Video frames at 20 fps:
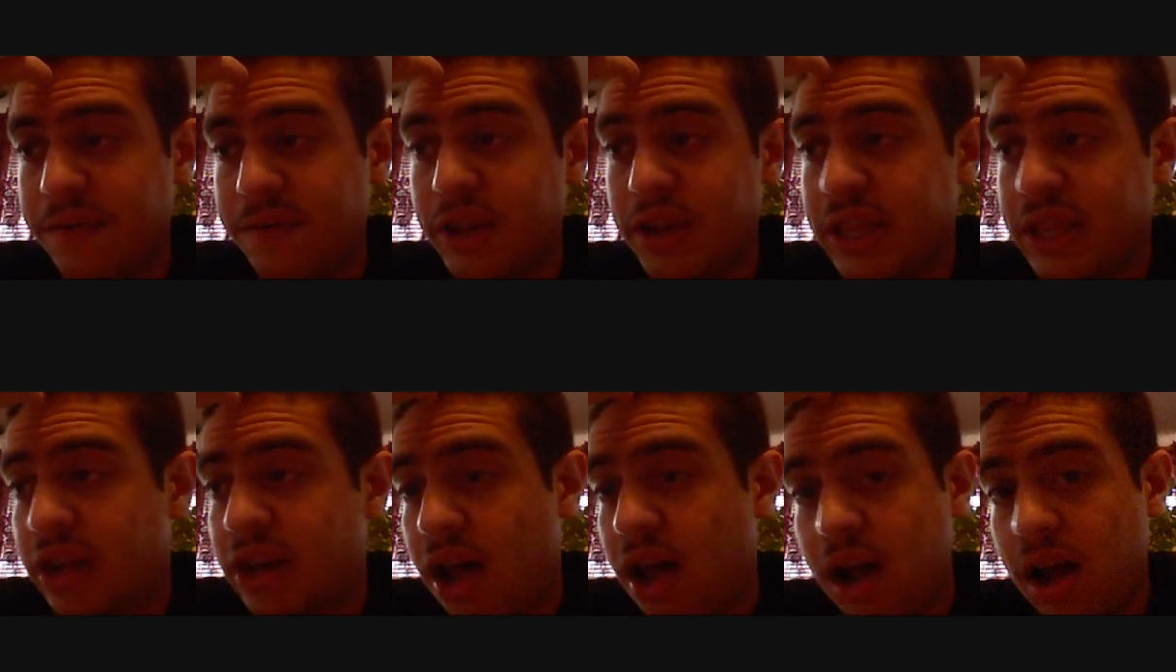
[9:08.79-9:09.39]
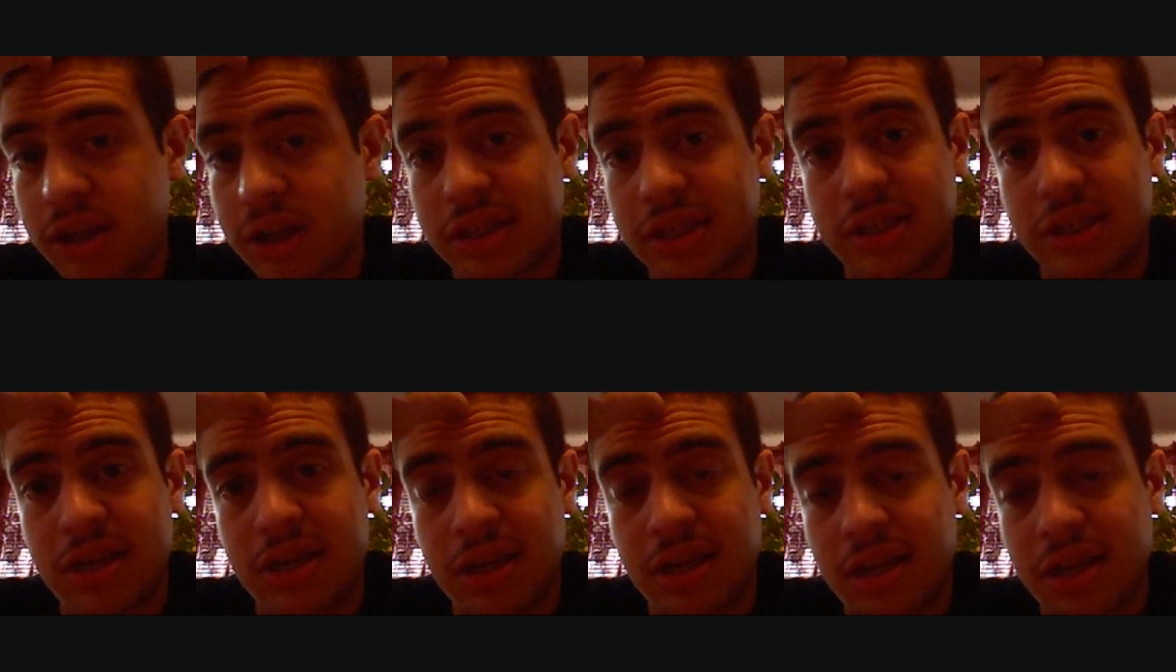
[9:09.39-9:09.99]
even though they
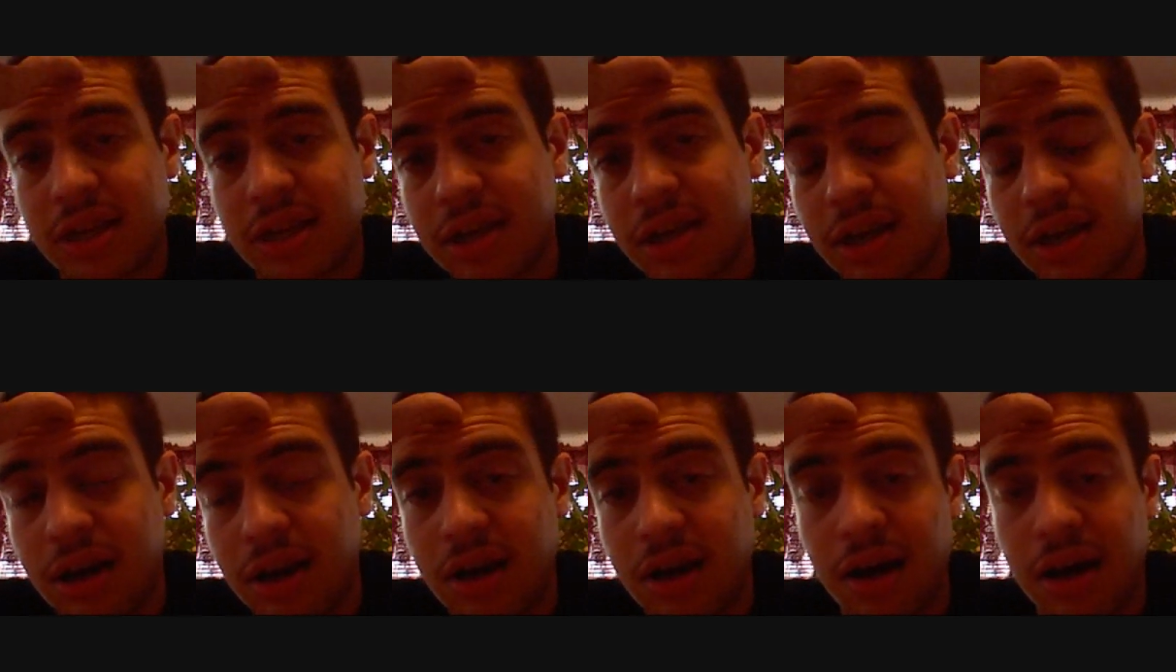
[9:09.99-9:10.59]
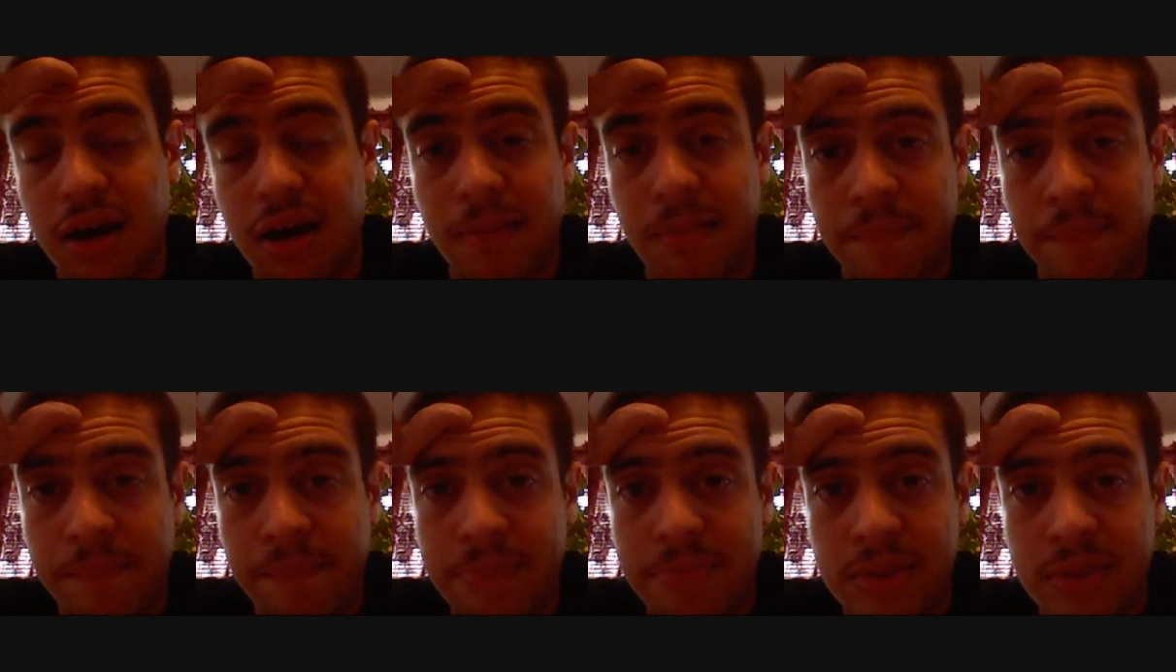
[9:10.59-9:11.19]
lost
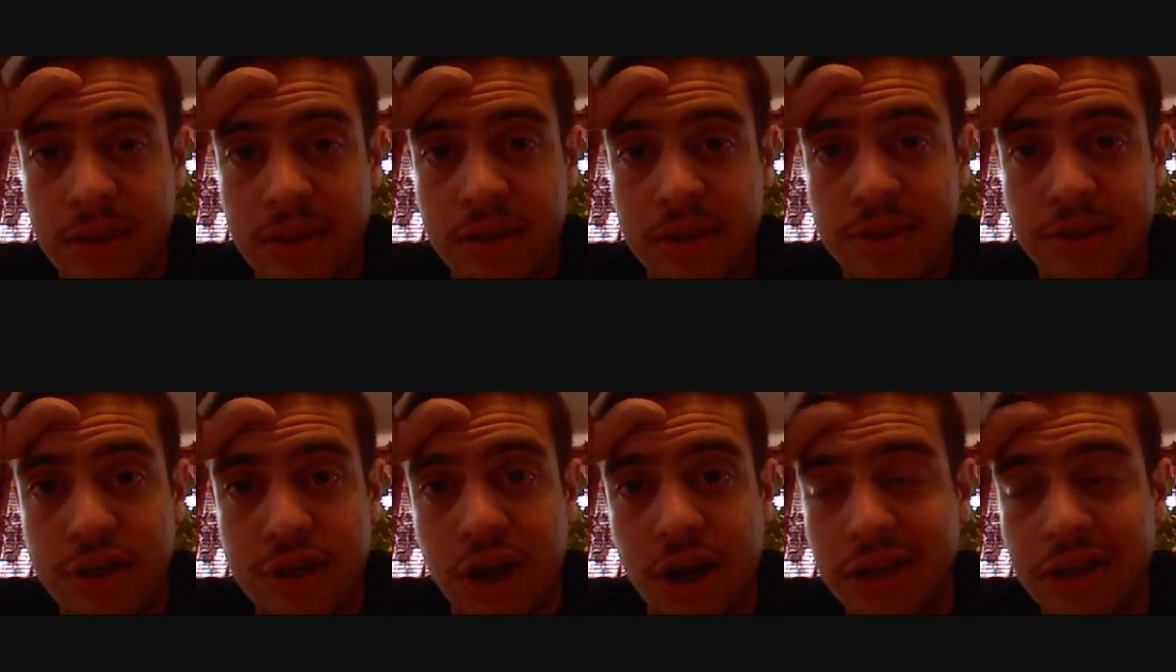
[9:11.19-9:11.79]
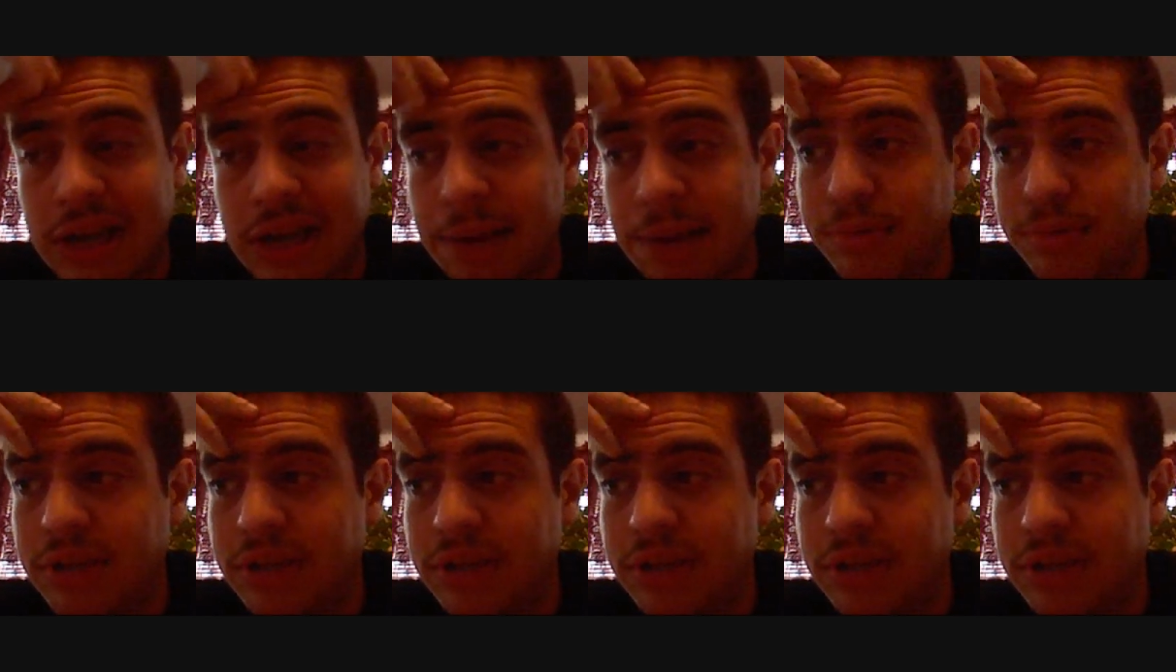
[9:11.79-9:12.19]
Josh